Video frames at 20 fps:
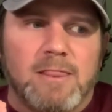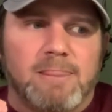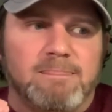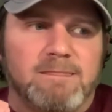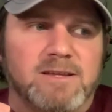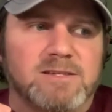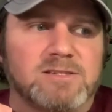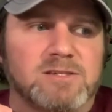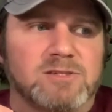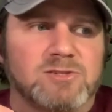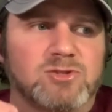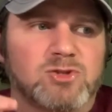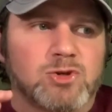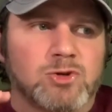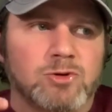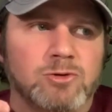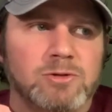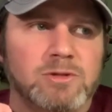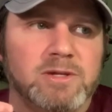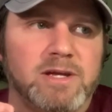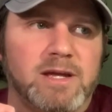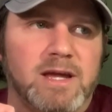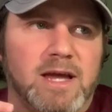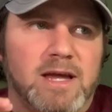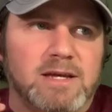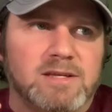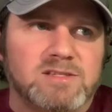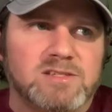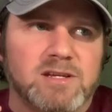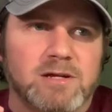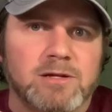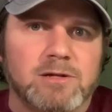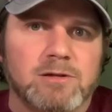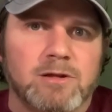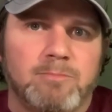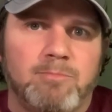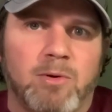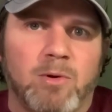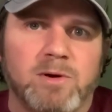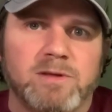this is truly a
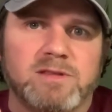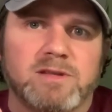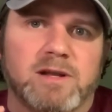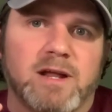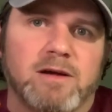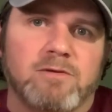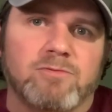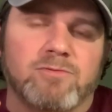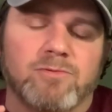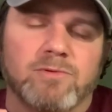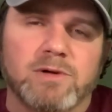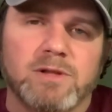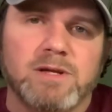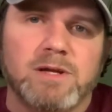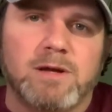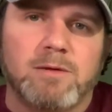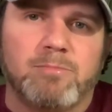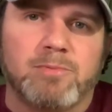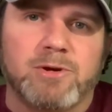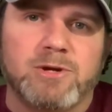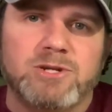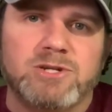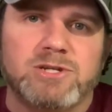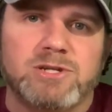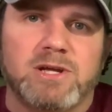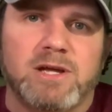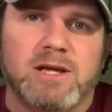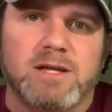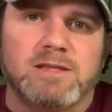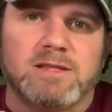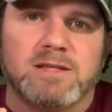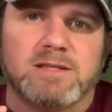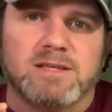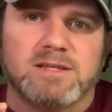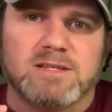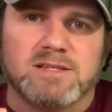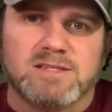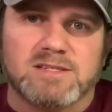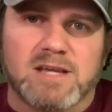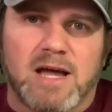singular point that I really appreciate that the
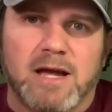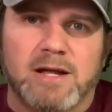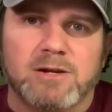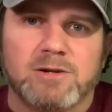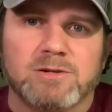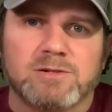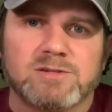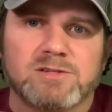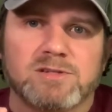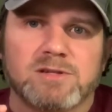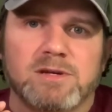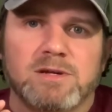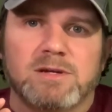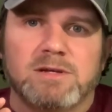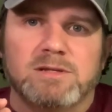designers